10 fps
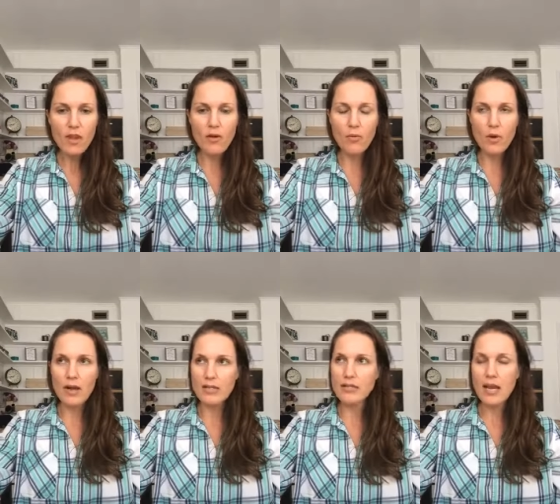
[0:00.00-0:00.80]

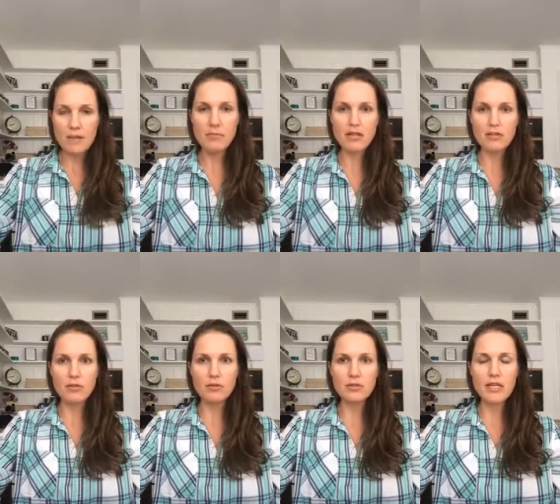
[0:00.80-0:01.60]
was 8 months
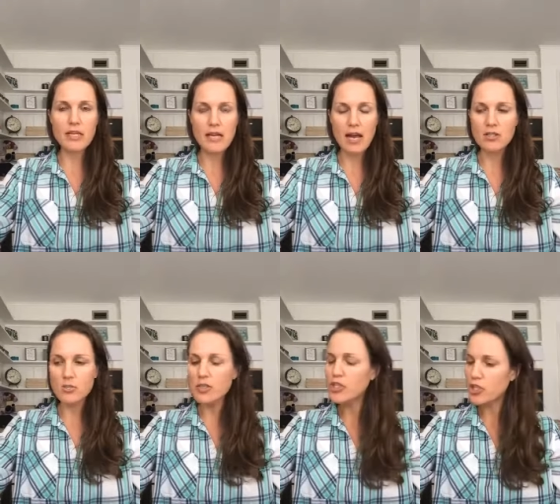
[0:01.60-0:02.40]
old and Nash
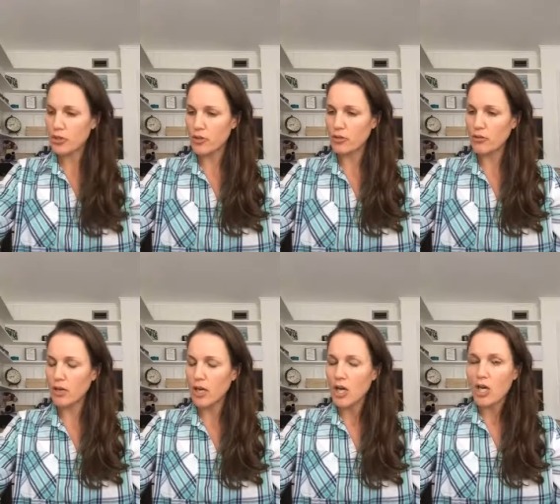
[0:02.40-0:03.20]
was 2.
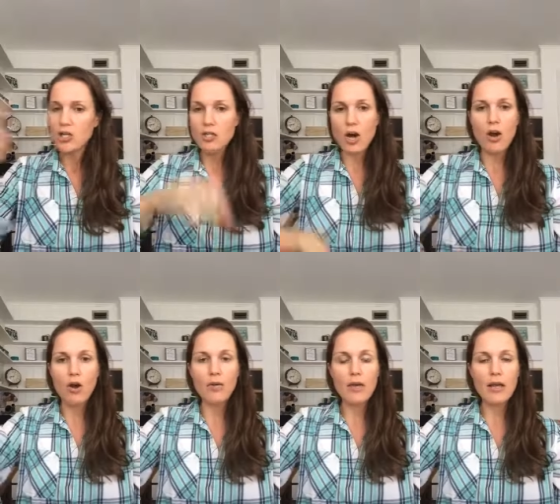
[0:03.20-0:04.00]

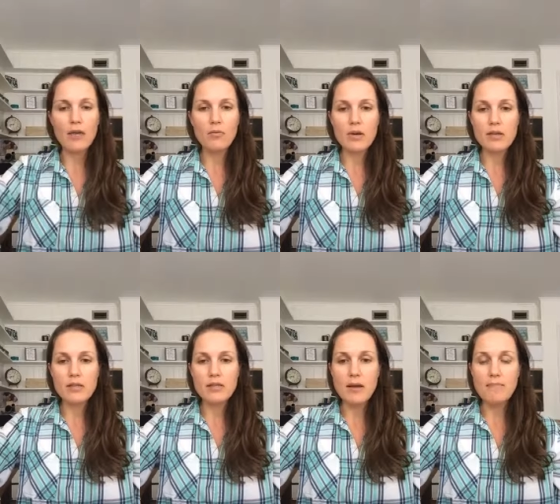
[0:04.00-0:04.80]
So it
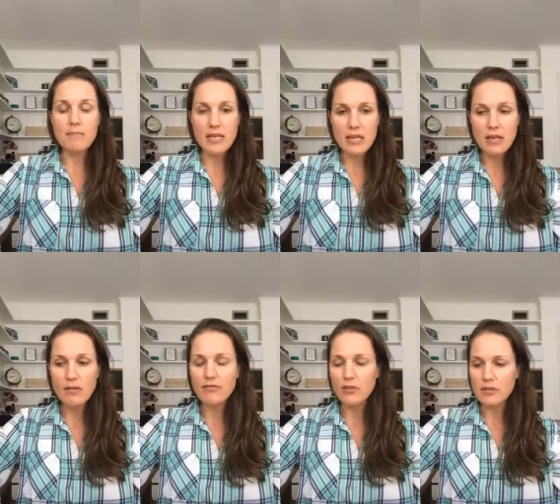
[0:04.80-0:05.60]
was me,
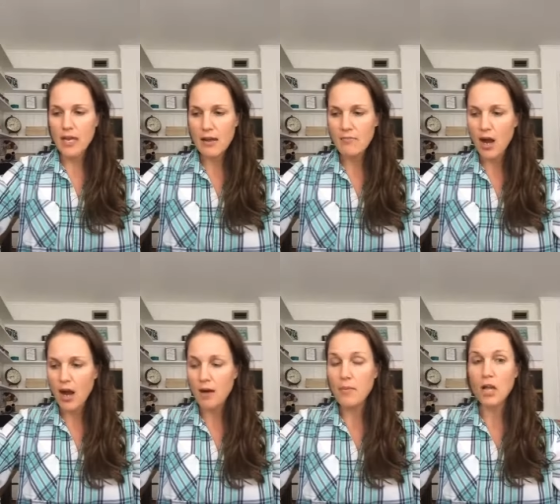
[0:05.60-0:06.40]
full-time
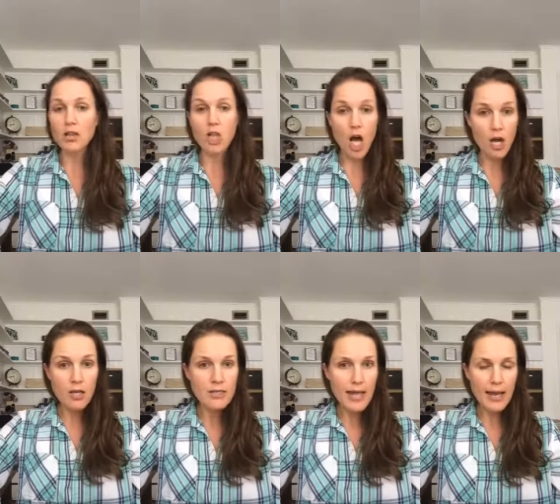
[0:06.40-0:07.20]
mom, long
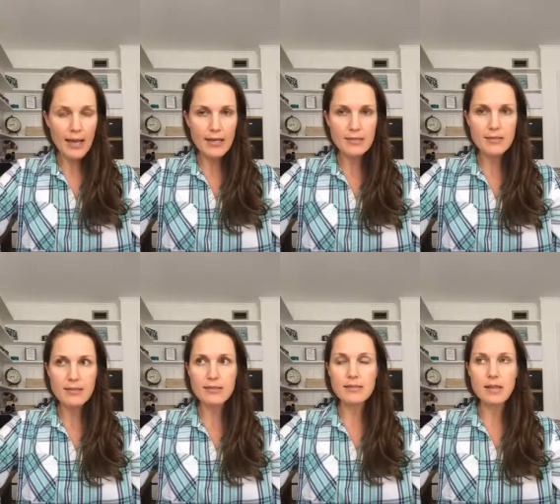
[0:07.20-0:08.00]
days,
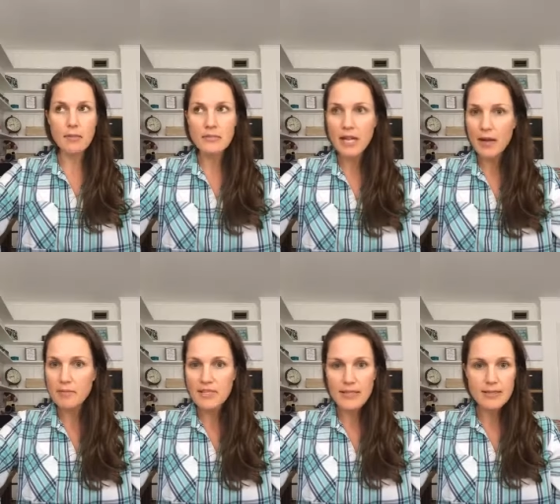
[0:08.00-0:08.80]

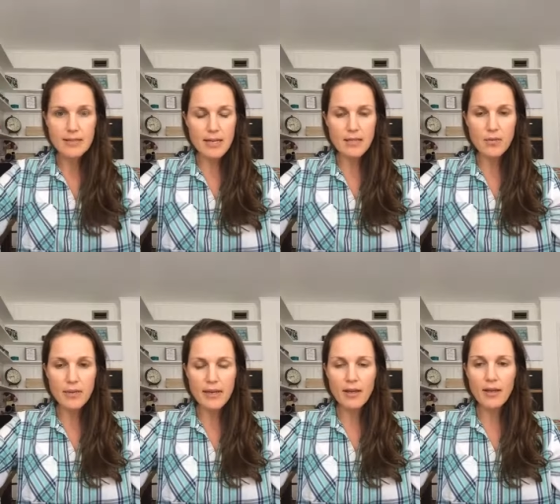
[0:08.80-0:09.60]
sometimes 6 days a
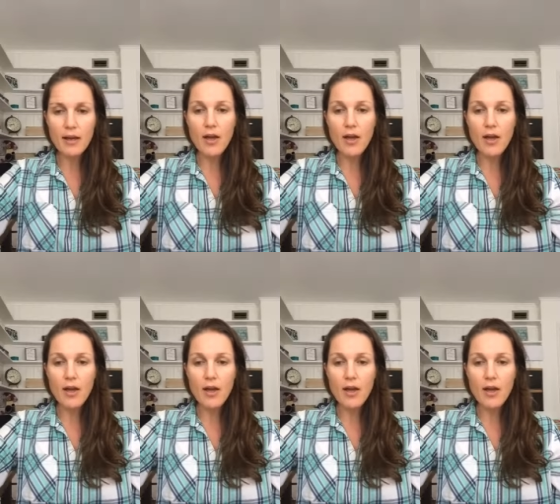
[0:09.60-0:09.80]
week.